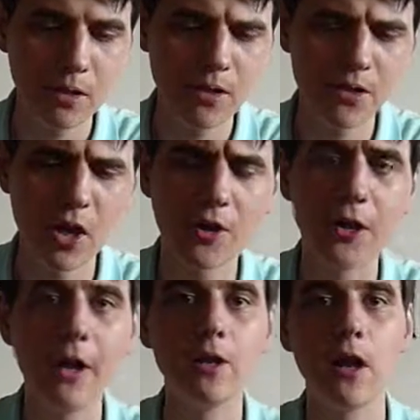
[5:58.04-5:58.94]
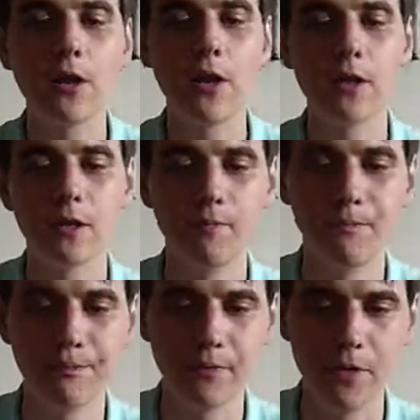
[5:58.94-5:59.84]
This is the kind of ale I like,
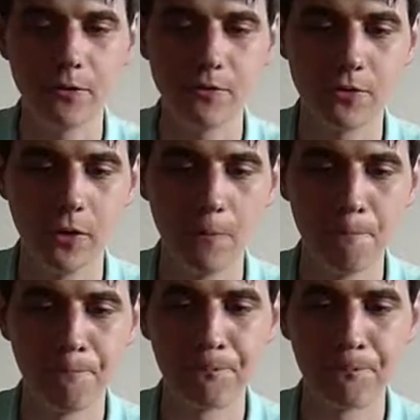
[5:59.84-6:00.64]
that's for sure.